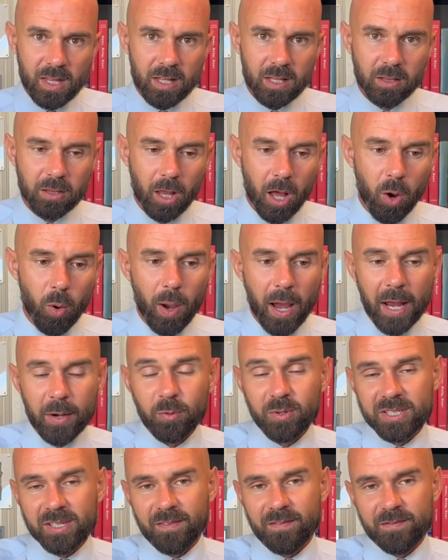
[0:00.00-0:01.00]
Low end
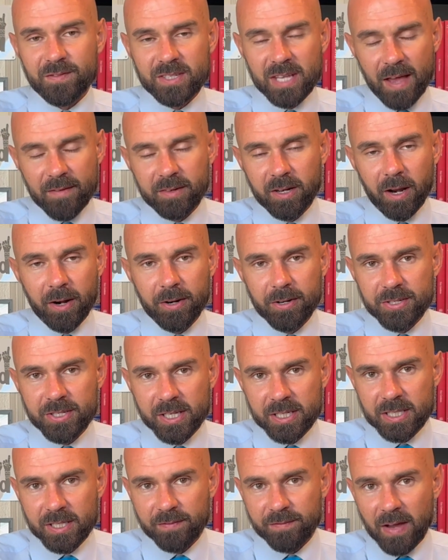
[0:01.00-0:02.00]
was a
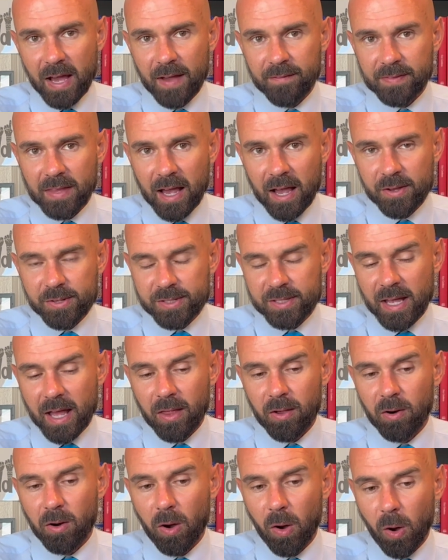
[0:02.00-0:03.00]

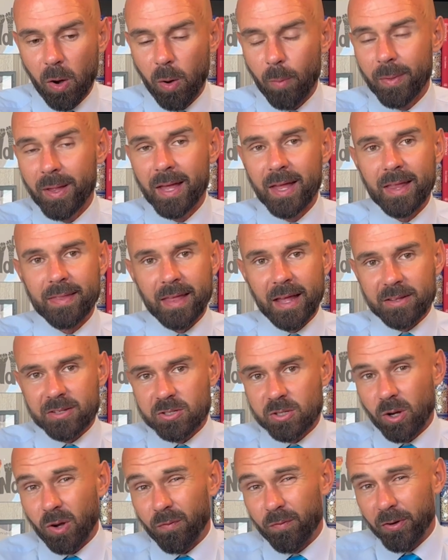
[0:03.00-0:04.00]
$765,000 home that
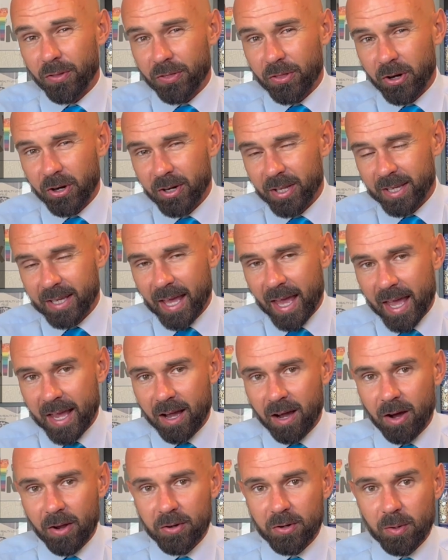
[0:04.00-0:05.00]
sold for
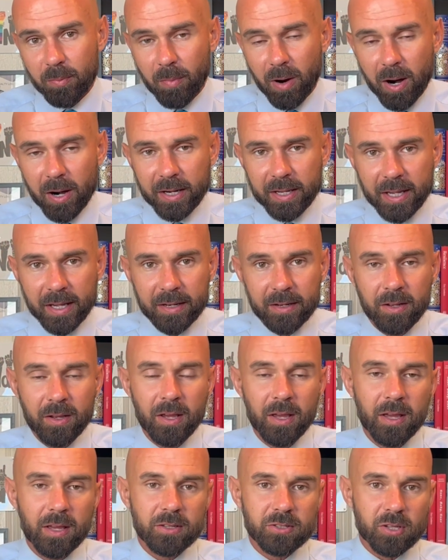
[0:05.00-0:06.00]
$30K under market.
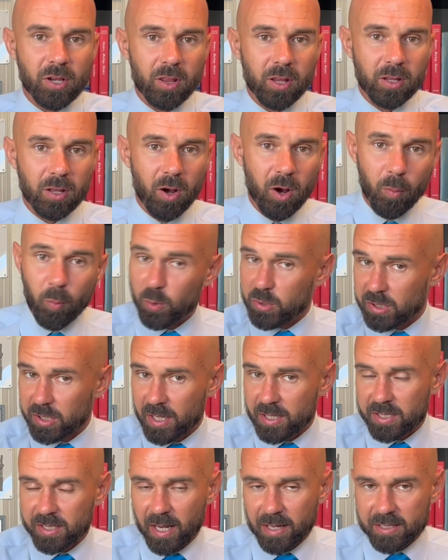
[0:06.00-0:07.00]
So the home was
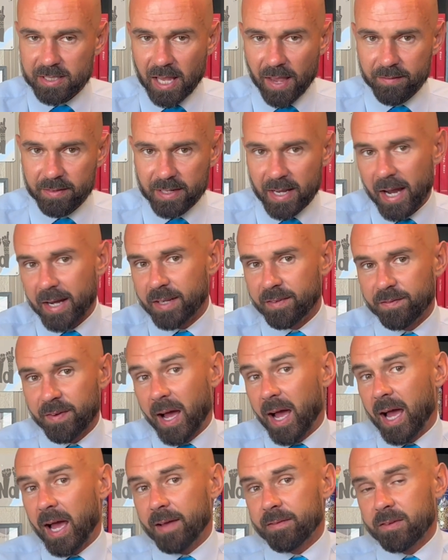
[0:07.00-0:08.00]
listed at
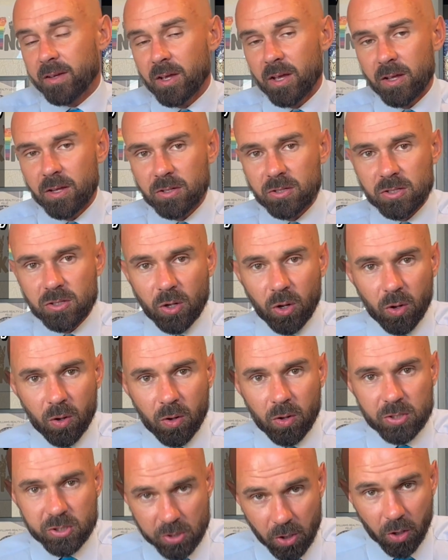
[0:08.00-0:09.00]
$795,000,
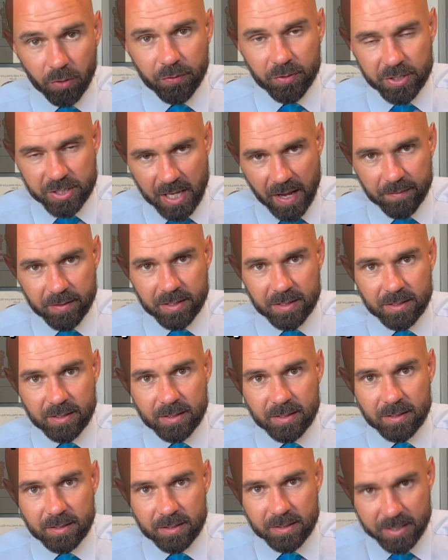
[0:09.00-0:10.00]
sold for
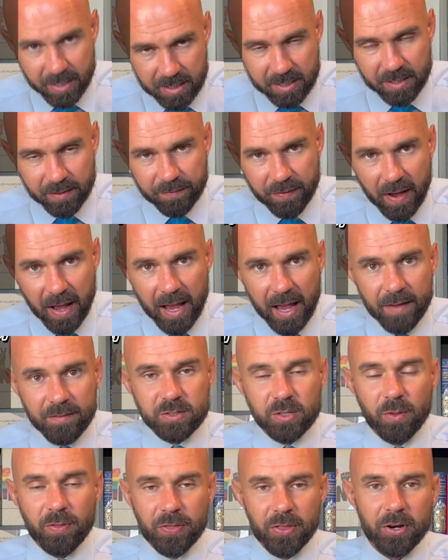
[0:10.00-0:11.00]
$765,000,
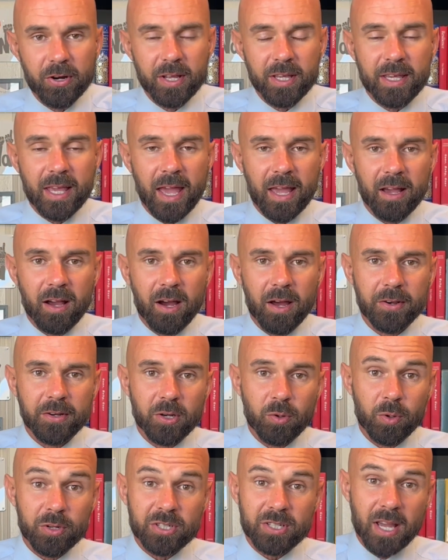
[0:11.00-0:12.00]
so $30K
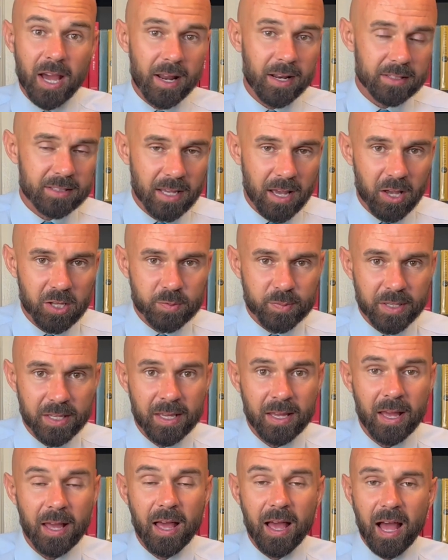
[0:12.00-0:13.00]
under, which kind of tells
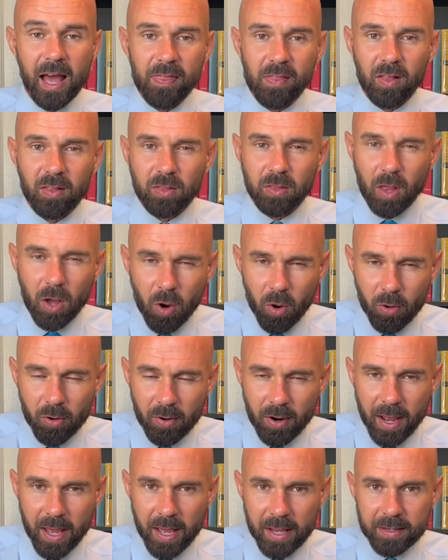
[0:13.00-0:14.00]
me on the
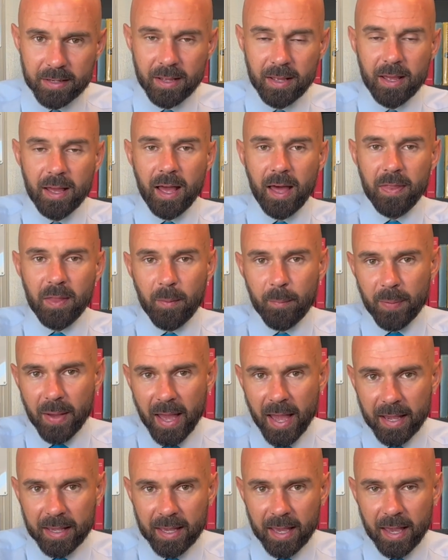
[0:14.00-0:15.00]
lower end, on the
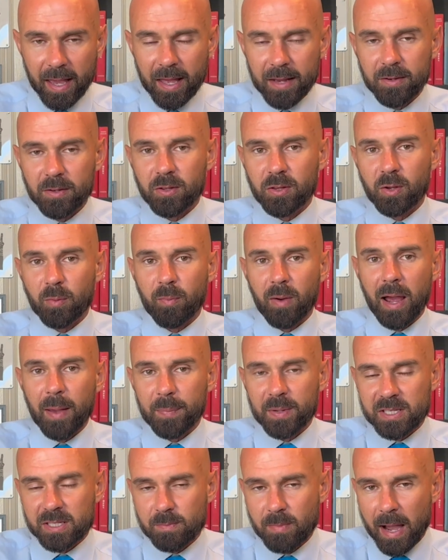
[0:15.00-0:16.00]
back end, there might
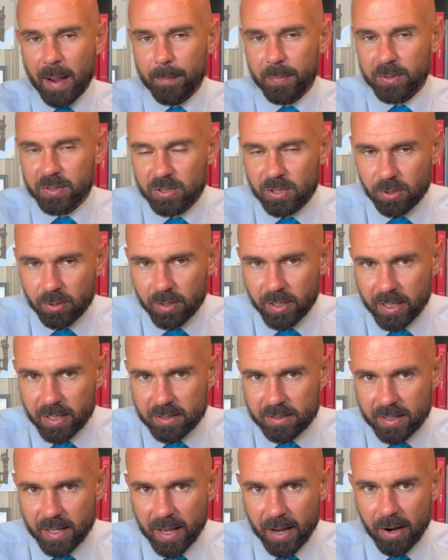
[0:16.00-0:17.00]
be some
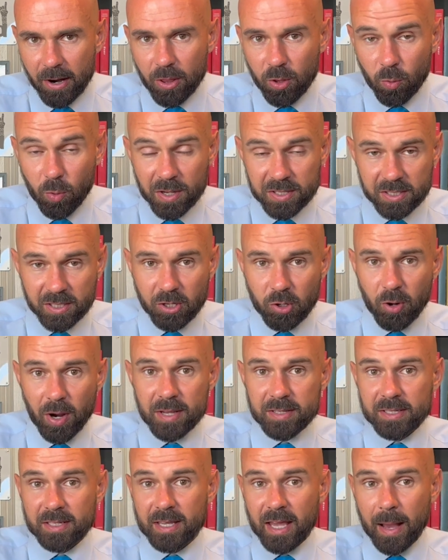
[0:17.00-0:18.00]
opportunities there. There wasn't
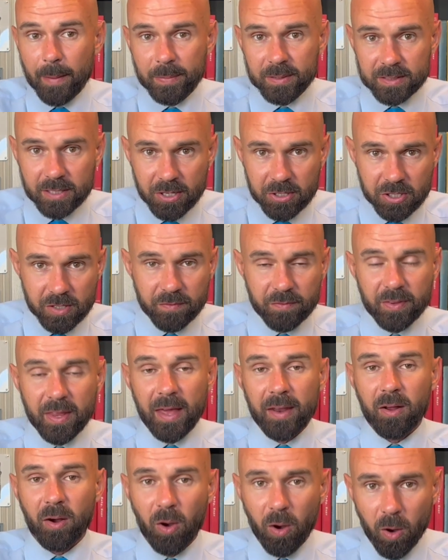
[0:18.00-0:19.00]
crazy competition for
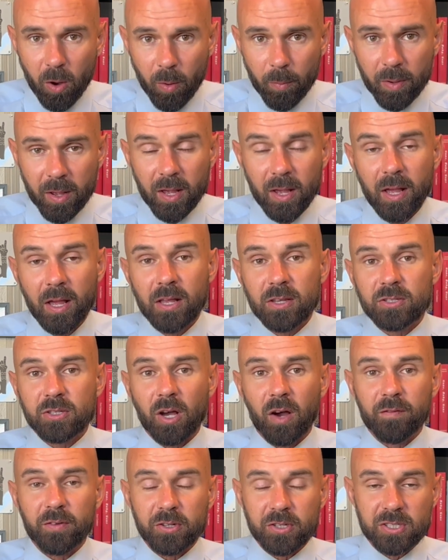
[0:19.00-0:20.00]
that home.
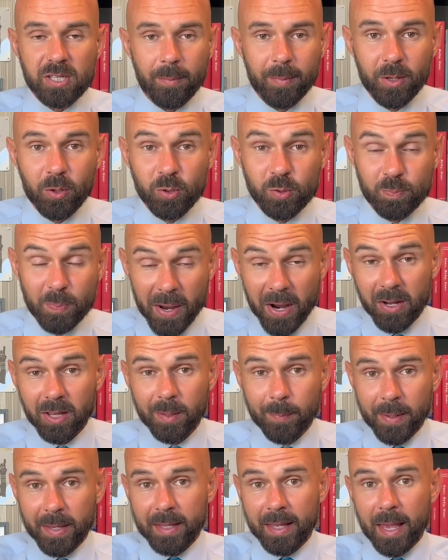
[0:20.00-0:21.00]
So if you're somebody who's
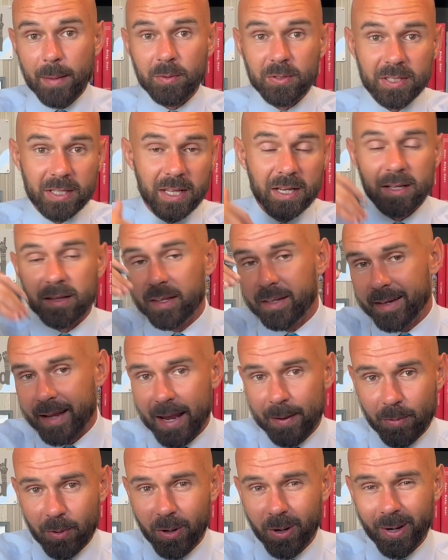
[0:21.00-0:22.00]
barely being able to get into the
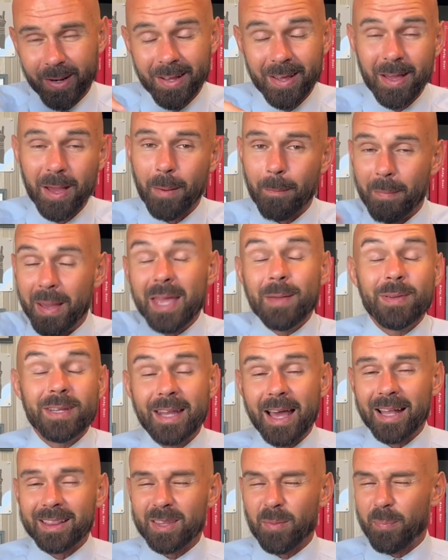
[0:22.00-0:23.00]
neighborhood, maybe
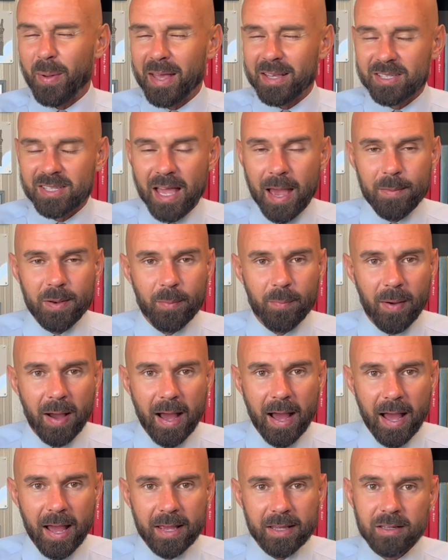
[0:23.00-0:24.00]
not the best time to
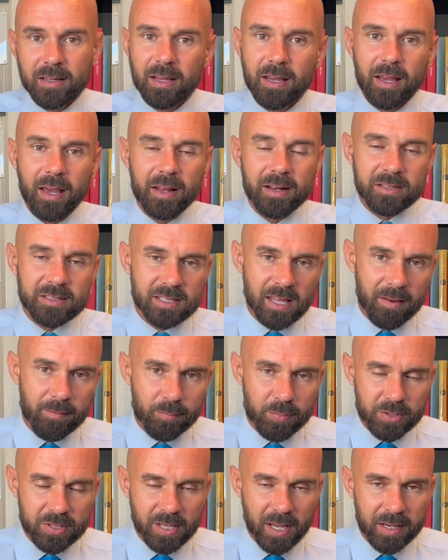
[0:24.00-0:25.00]
buy at a
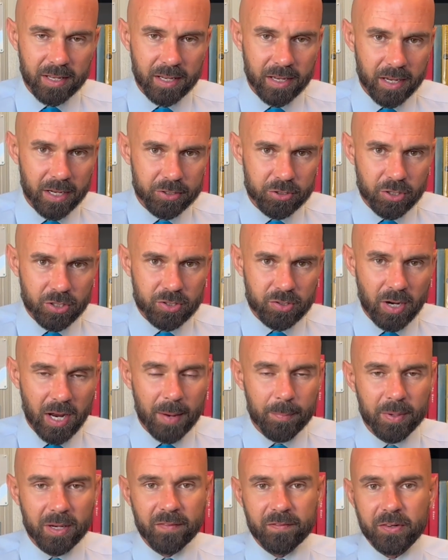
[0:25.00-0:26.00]
7% interest
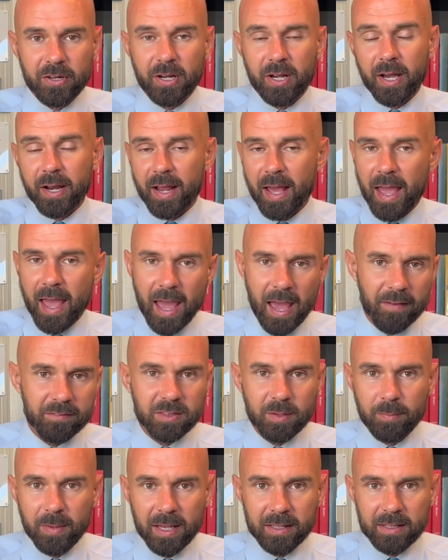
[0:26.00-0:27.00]
rate. But if you're going to have
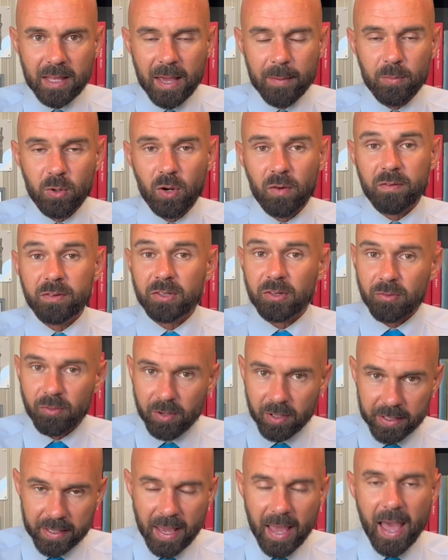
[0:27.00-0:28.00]
to make that move and you're
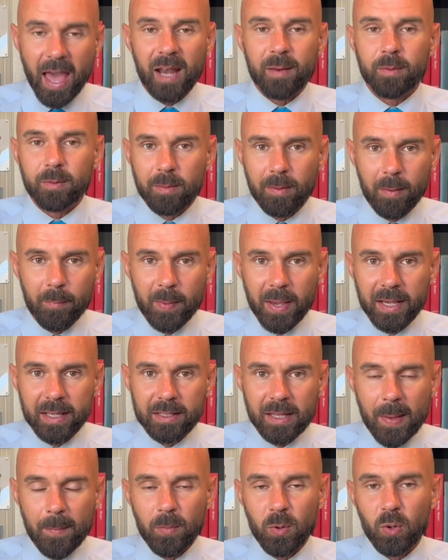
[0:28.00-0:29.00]
really adamant about
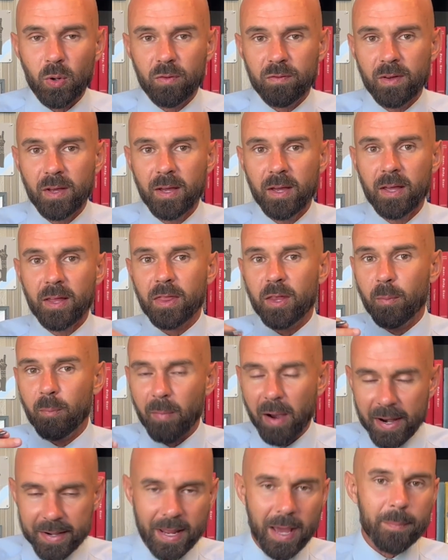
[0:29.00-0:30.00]
making that move, there
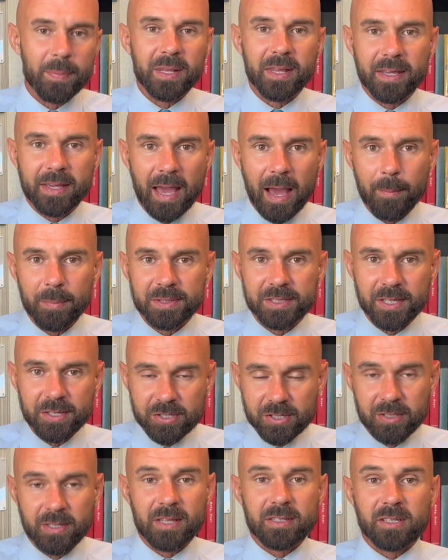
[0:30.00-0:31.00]
might not be the
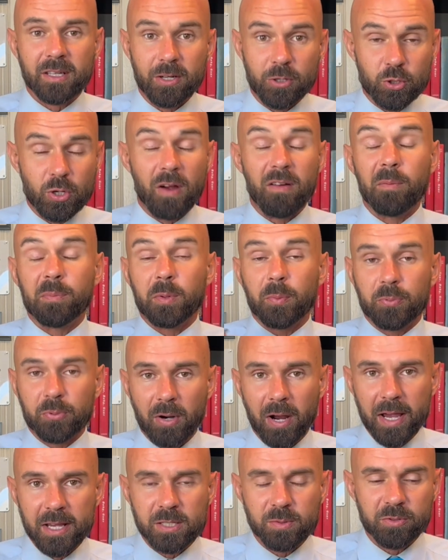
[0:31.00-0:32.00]
competition that's going to drive up the
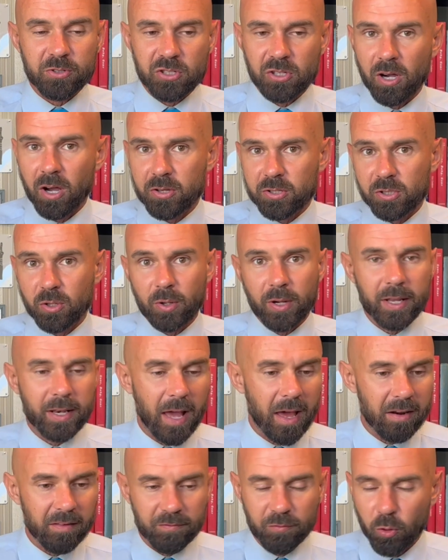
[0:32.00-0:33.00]
price, which you also
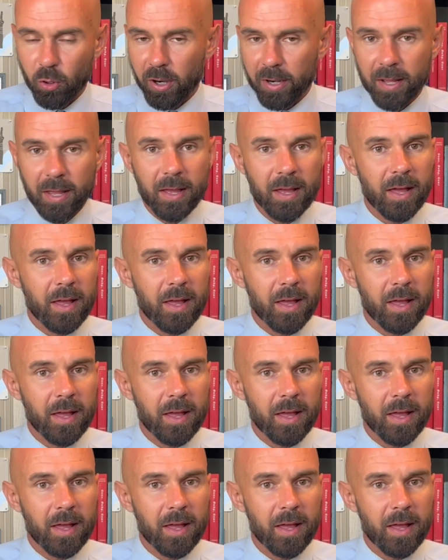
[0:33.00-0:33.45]
cannot afford.